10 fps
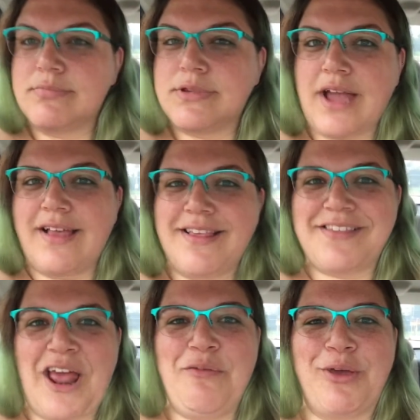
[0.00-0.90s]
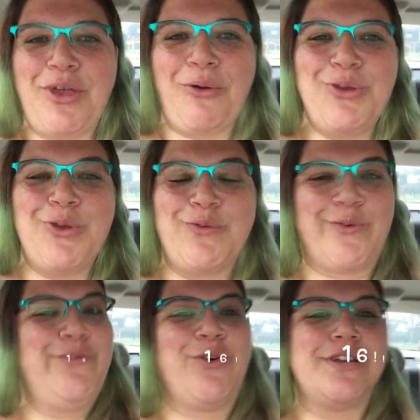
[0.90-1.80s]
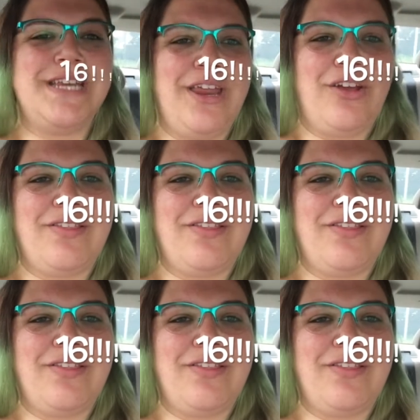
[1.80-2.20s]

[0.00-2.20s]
stylist that I've been going to for 14 years.